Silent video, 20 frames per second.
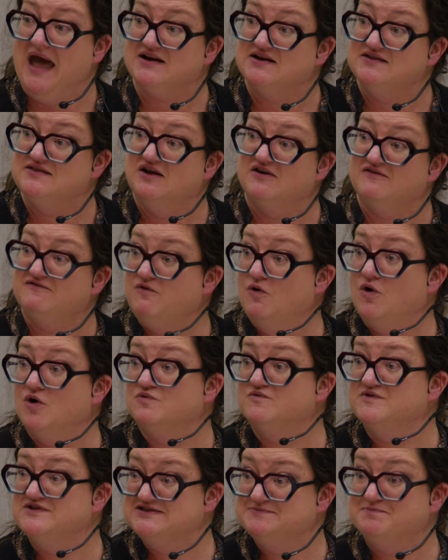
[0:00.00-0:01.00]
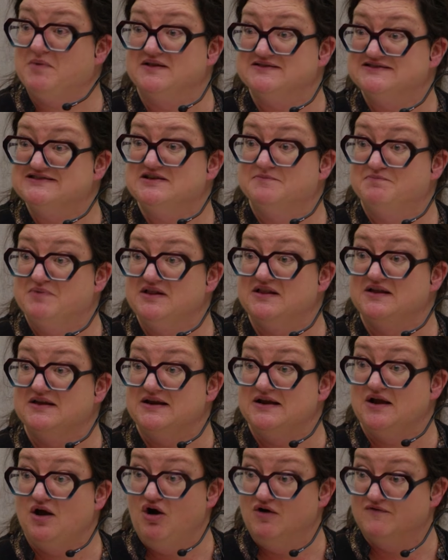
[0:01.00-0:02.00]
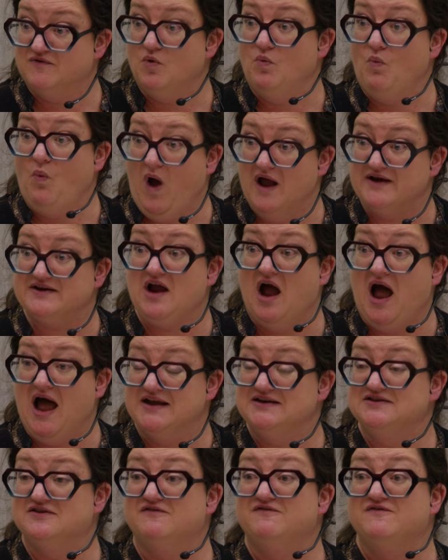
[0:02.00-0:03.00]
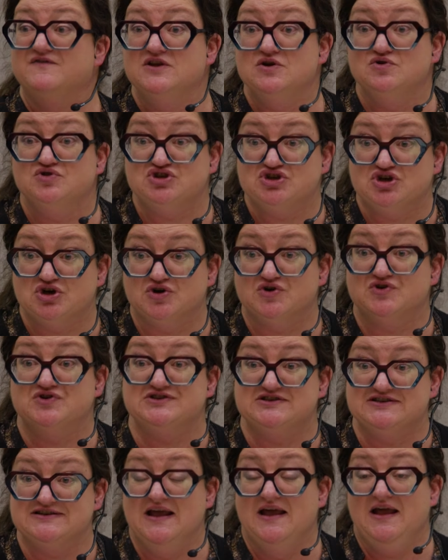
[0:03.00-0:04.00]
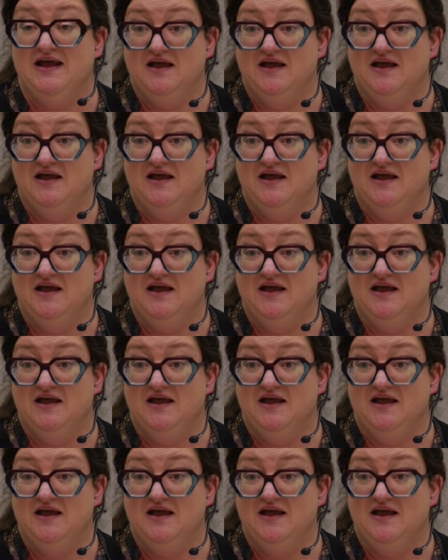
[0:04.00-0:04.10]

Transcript: and therefore responsibility over what kind of futures